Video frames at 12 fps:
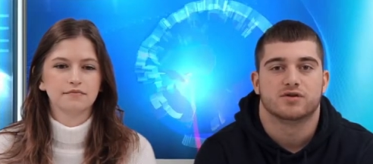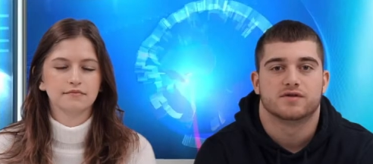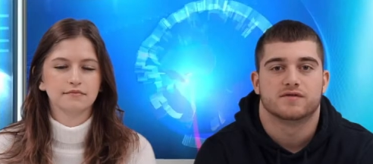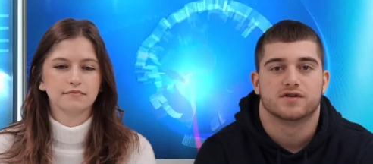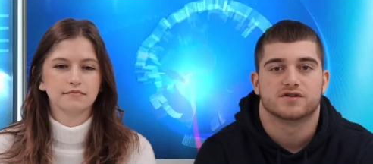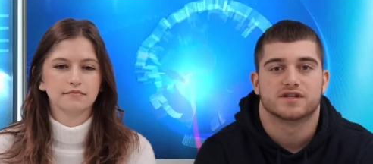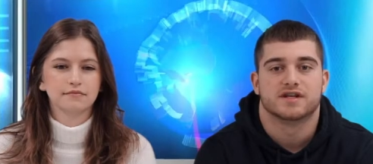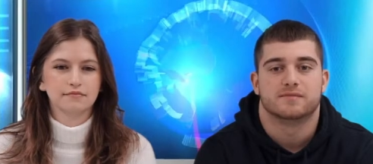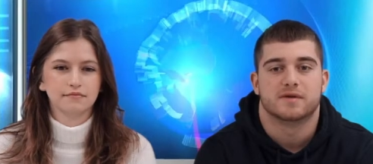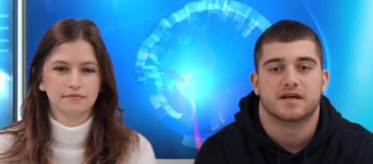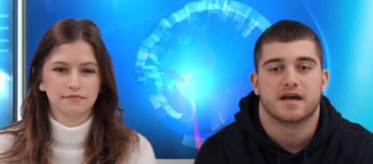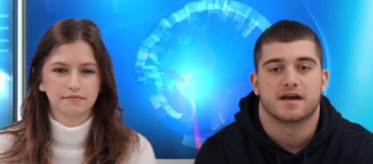Speaker 1: University
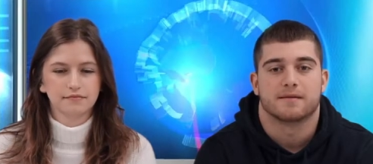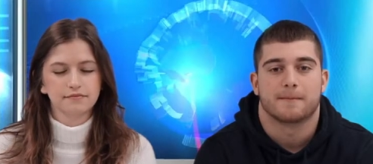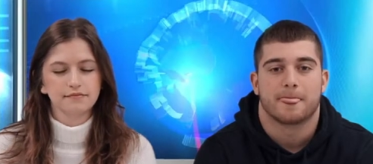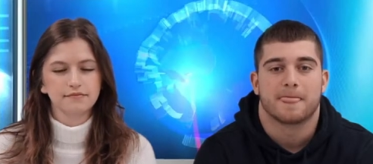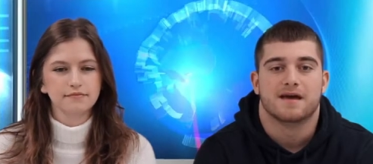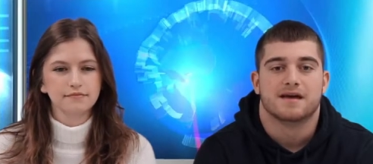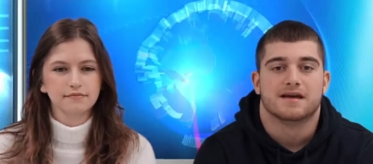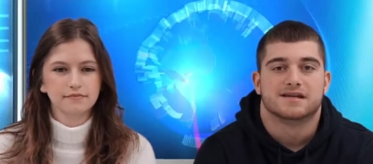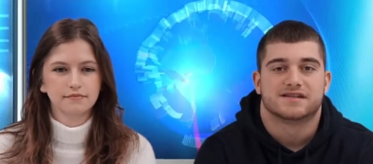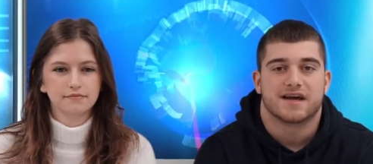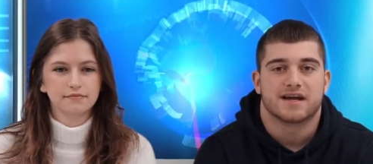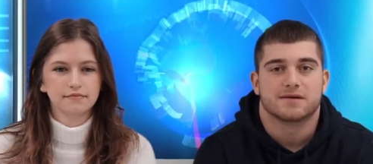of PA.
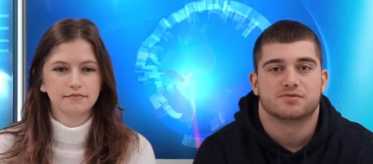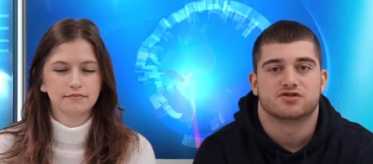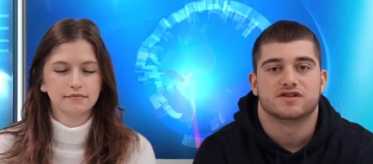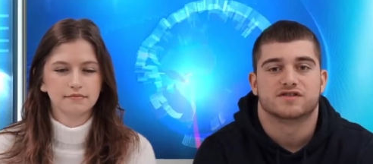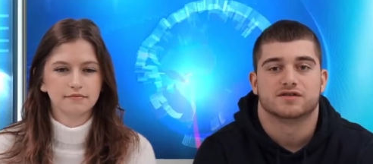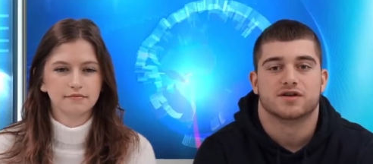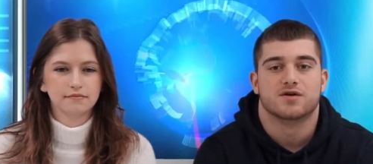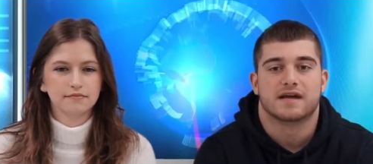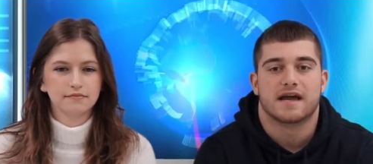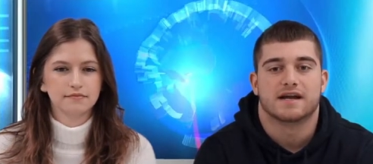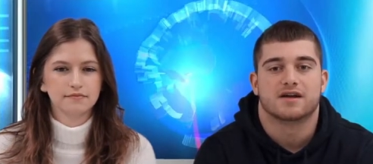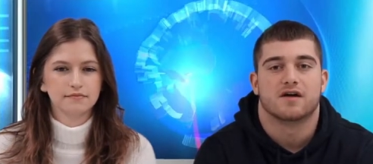Sign-up sheets are
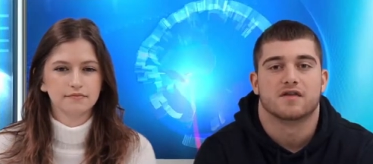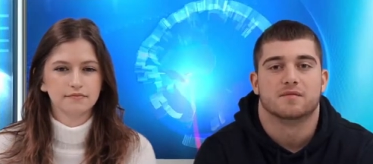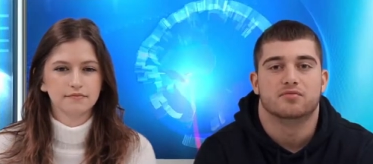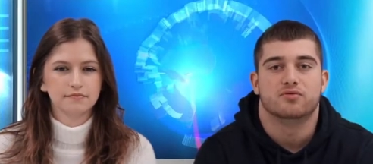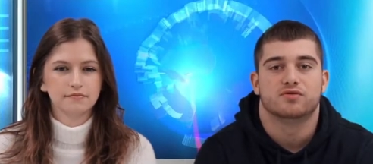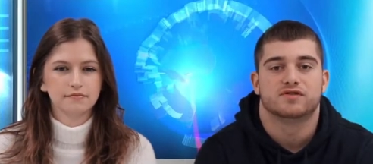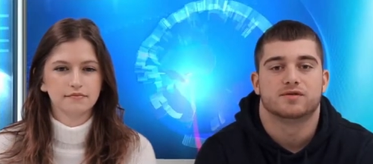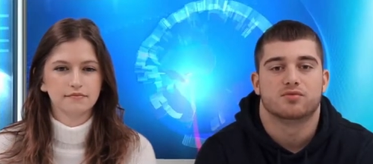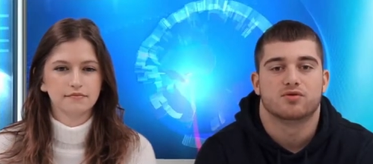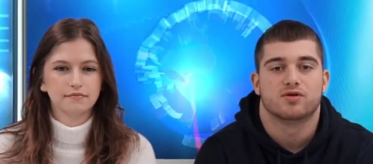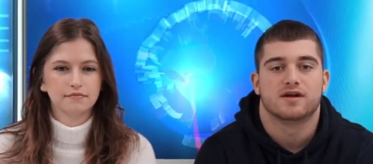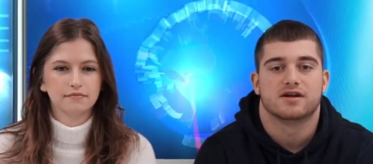located on the bulletin
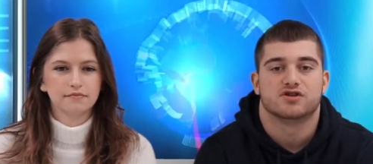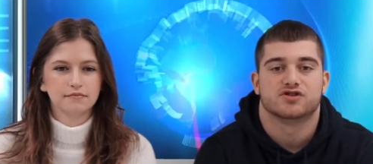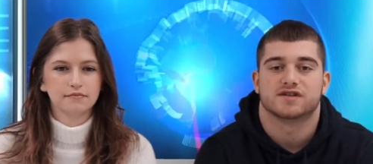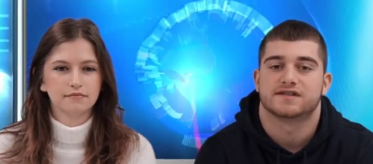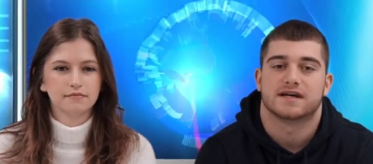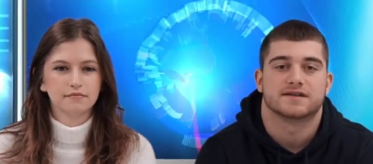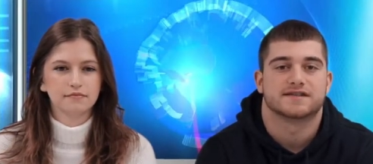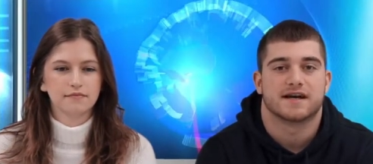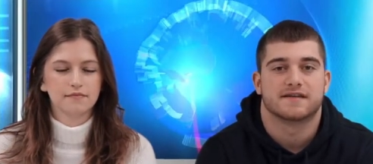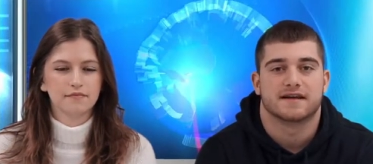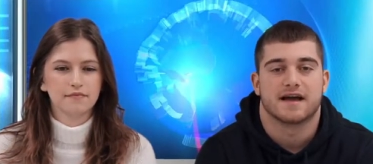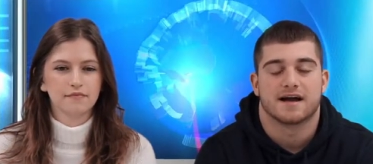board just
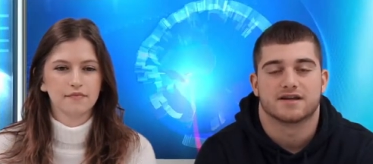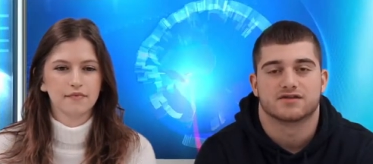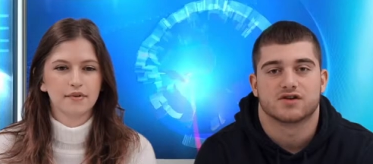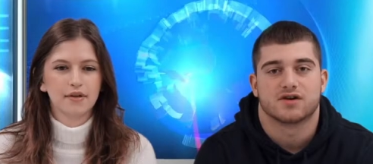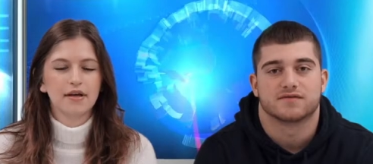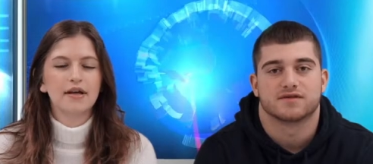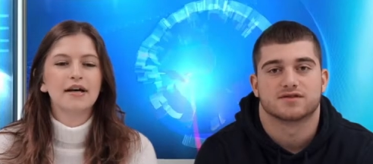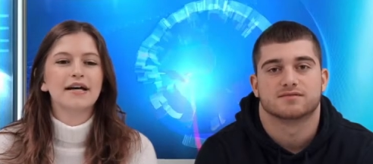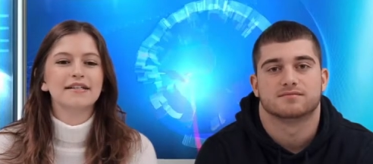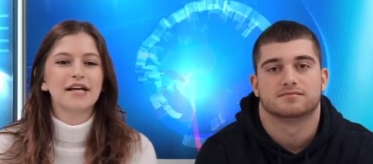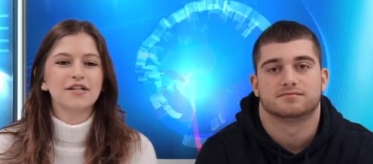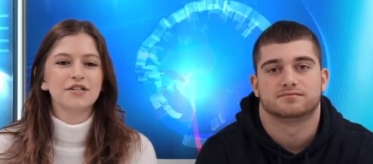outside the guidance office.
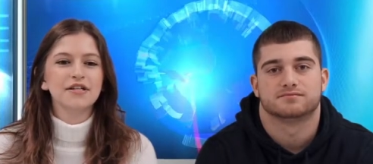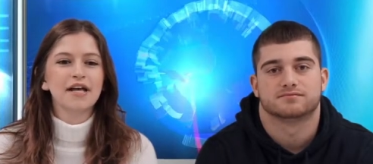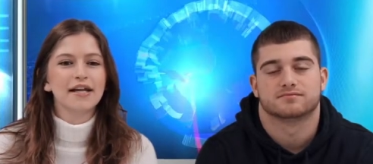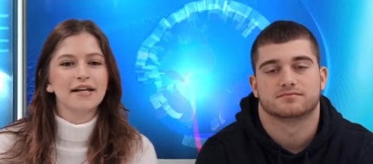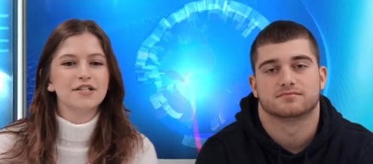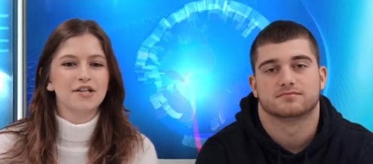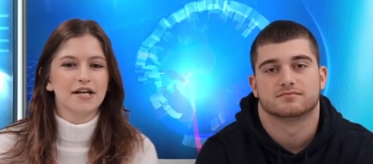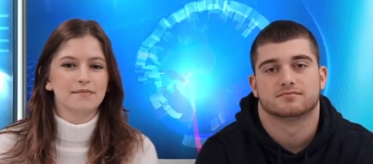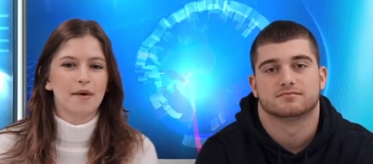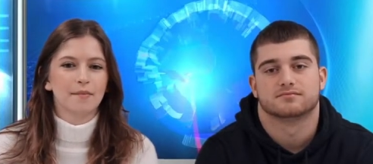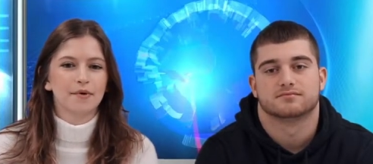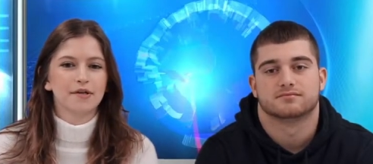
Speaker 2: Attention
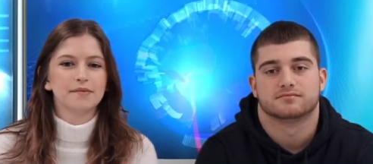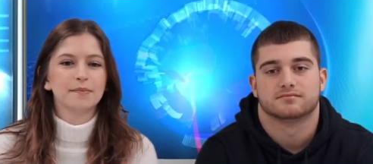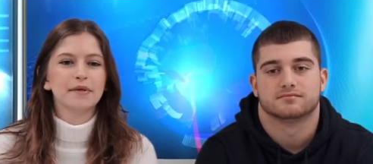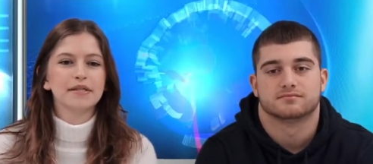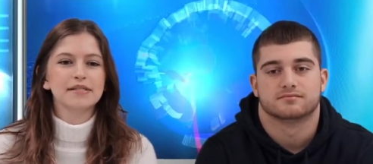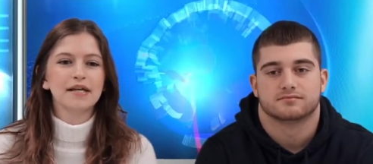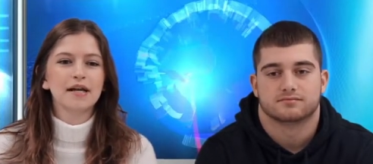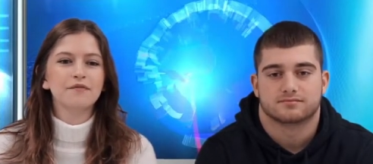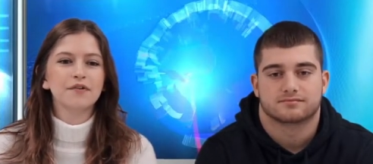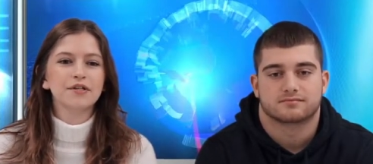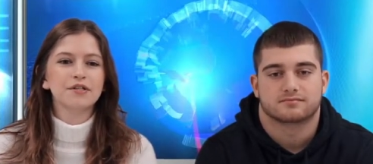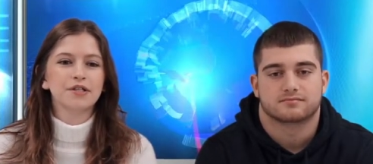NHS members, please sign
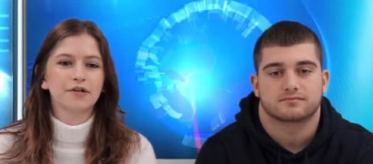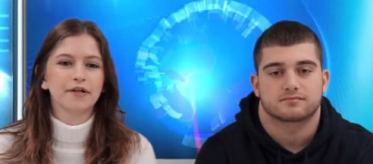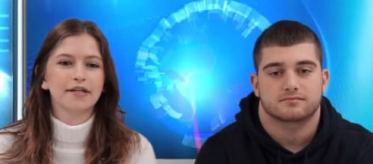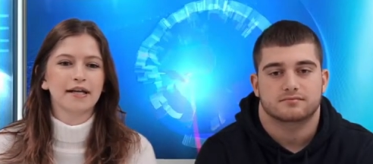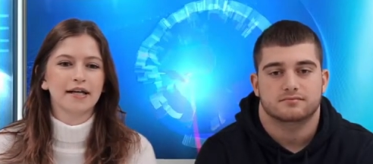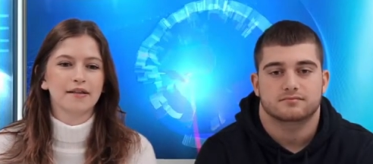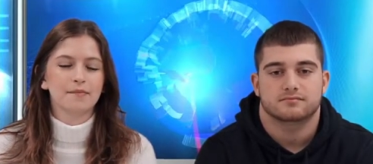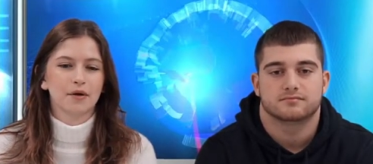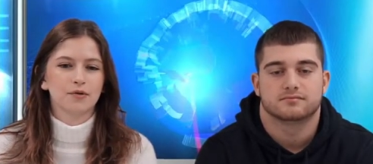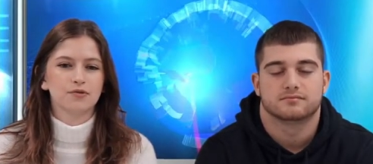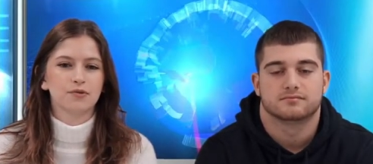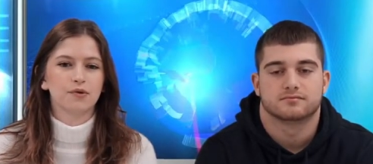up for a tutoring day at the
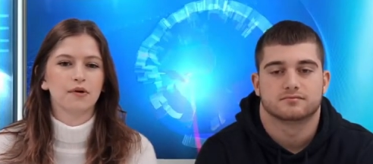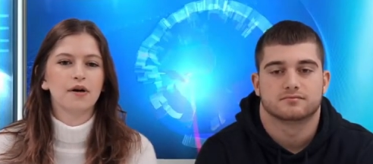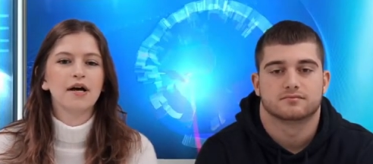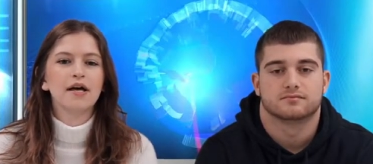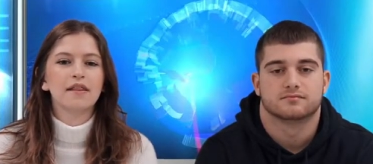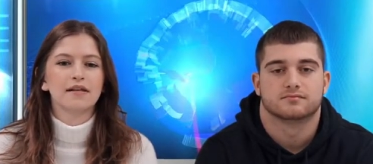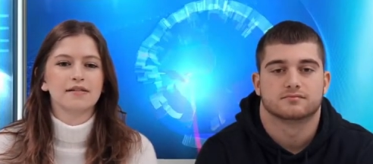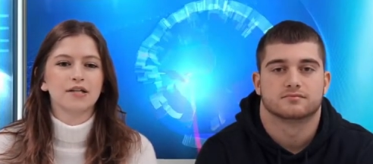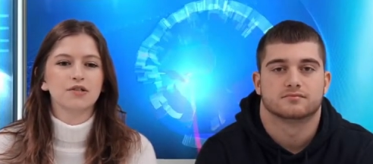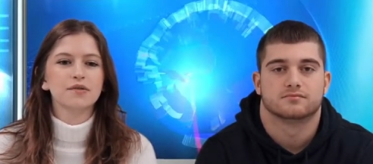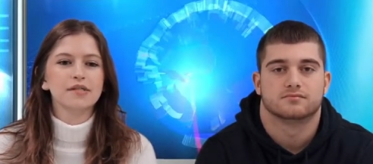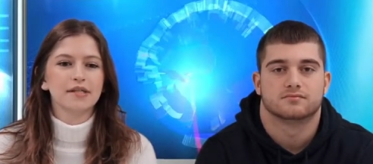middle school. The
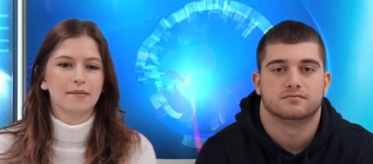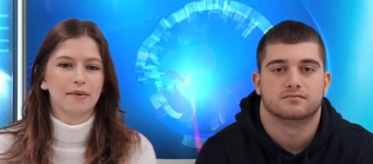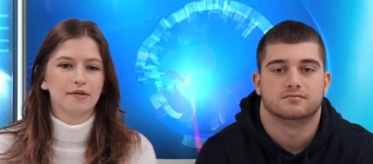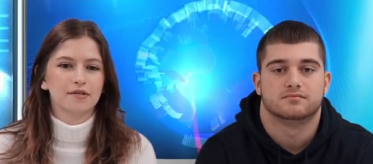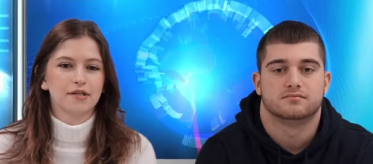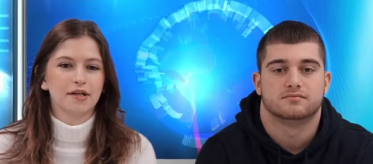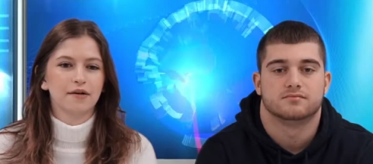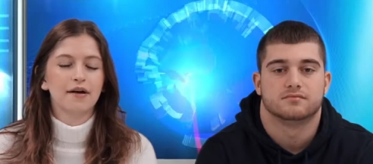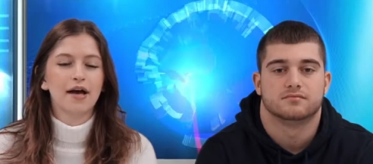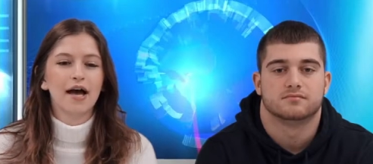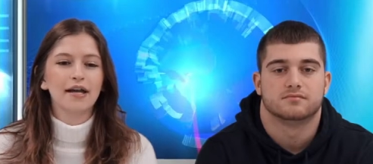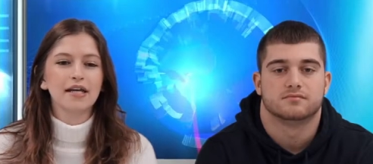schedule is emailed to you.
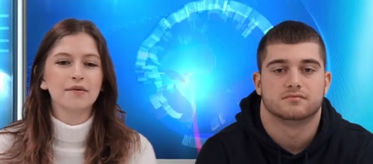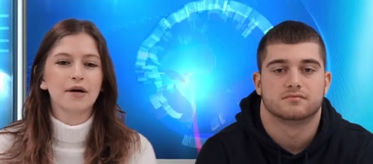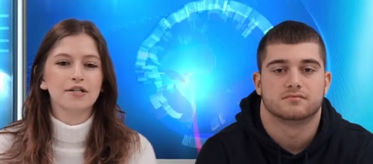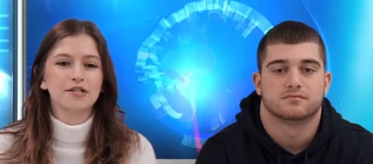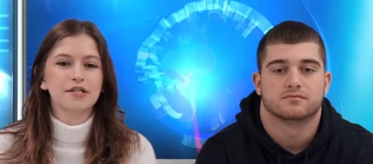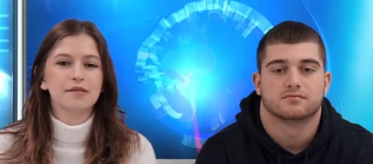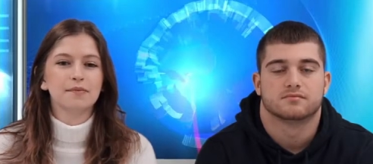Any questions,